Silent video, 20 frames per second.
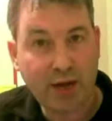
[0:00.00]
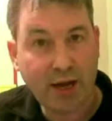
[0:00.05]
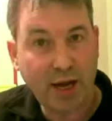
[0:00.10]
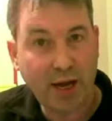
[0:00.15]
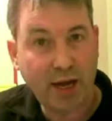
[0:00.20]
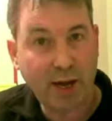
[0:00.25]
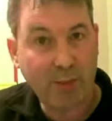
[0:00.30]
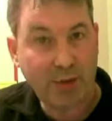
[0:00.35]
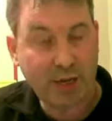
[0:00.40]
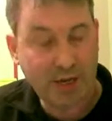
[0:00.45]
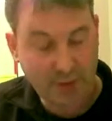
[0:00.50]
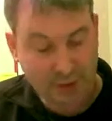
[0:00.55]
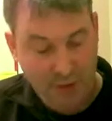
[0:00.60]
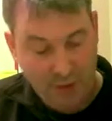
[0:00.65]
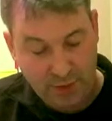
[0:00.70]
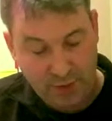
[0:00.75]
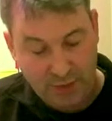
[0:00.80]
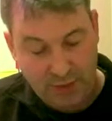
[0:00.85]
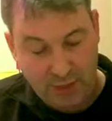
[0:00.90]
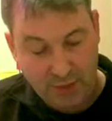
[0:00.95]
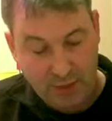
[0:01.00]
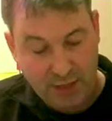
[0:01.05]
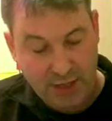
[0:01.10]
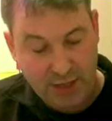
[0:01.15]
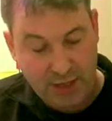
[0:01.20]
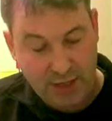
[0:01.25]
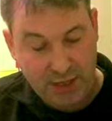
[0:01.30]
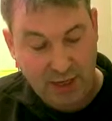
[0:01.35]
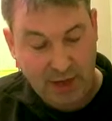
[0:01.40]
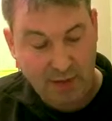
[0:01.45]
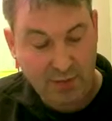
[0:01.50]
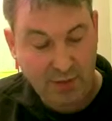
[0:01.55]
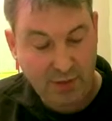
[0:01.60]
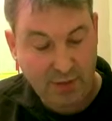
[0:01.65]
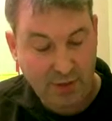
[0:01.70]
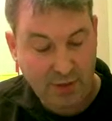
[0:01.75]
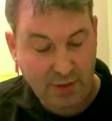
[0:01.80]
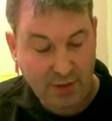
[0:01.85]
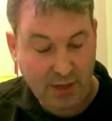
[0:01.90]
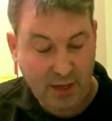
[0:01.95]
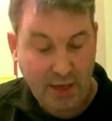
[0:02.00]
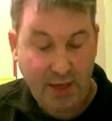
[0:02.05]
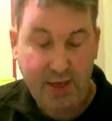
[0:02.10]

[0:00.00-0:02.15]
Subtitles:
harmony. So D major 7th